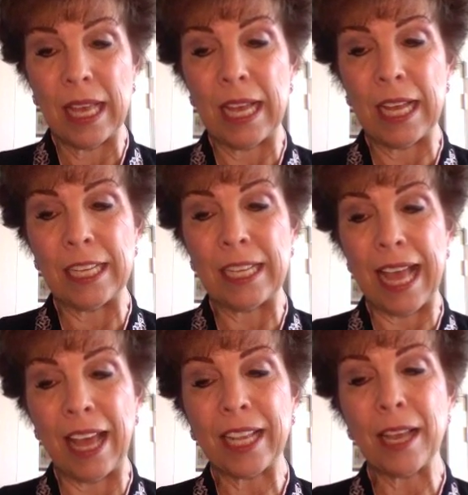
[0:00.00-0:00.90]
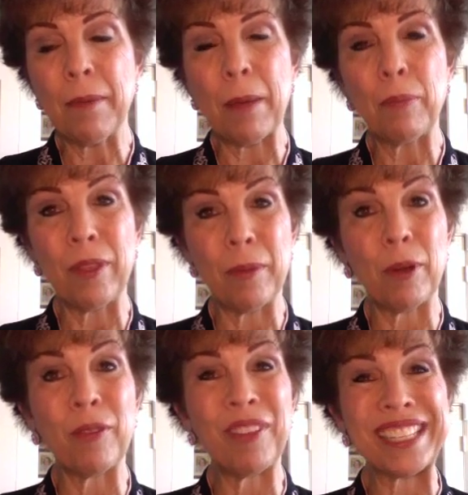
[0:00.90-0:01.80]
how to come up with a
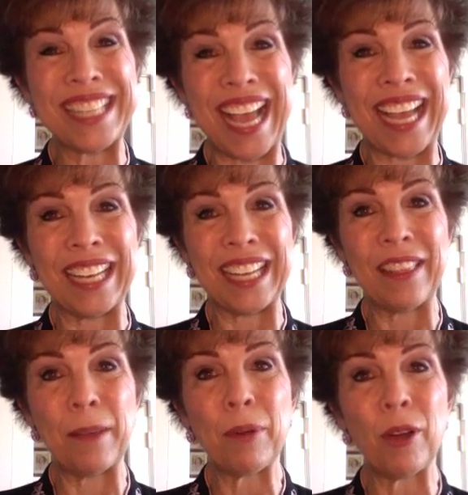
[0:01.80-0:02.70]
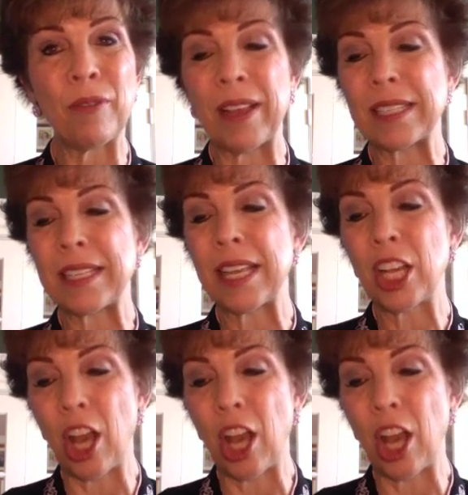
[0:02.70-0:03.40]
perfect title and the perfect